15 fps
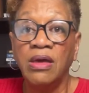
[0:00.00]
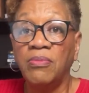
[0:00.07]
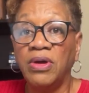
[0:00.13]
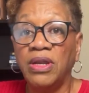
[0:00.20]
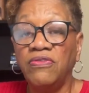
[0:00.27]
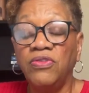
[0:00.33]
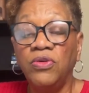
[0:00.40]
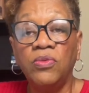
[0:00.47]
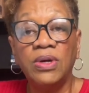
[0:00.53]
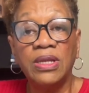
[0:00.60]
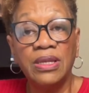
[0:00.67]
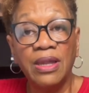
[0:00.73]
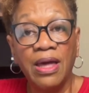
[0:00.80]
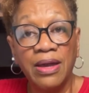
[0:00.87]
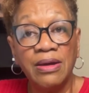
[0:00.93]
But if you would
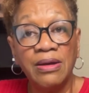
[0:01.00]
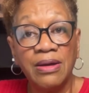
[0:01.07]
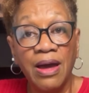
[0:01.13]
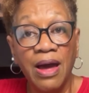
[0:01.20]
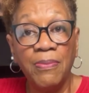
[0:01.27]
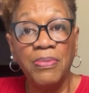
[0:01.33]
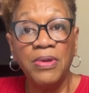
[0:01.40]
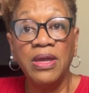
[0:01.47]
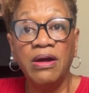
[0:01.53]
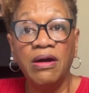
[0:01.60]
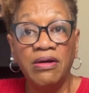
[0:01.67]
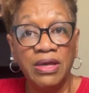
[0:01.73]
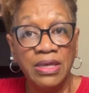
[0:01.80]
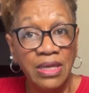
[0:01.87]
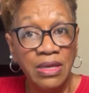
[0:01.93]
like a copy,
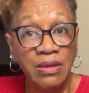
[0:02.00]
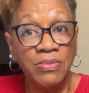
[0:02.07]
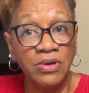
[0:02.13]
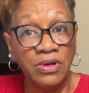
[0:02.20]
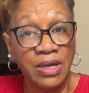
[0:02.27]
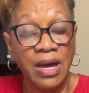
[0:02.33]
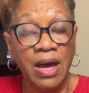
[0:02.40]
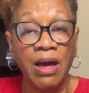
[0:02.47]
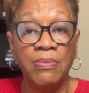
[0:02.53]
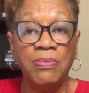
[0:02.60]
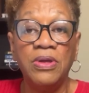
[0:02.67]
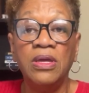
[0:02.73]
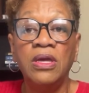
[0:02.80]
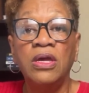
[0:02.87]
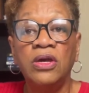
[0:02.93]
ebook
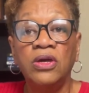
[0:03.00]
copy,